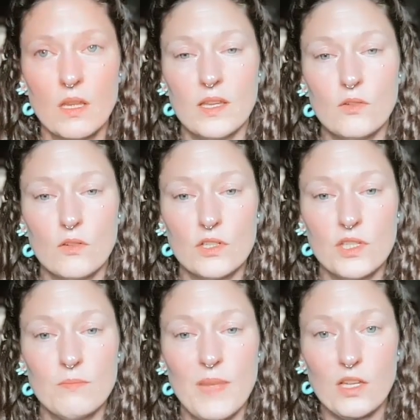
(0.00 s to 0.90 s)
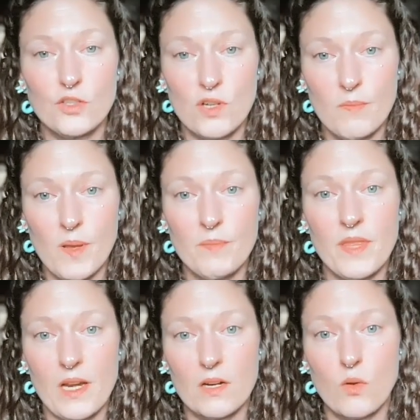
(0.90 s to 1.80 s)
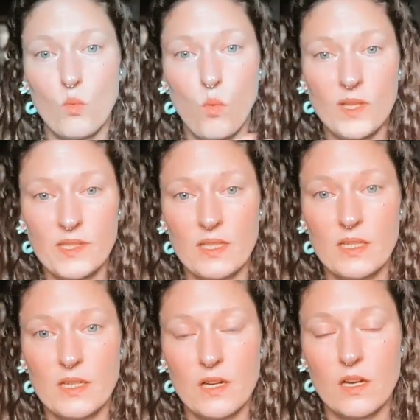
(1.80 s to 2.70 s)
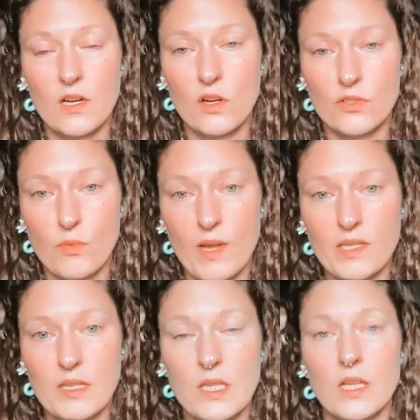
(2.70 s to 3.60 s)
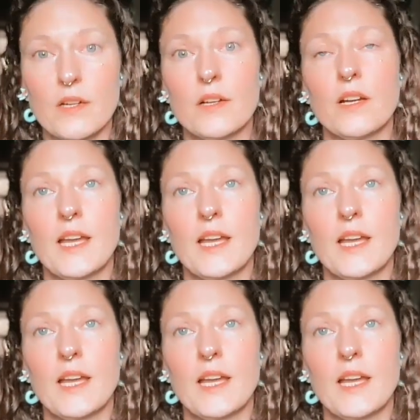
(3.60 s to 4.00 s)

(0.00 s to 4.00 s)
in order to make a trip up there once a year or twice a year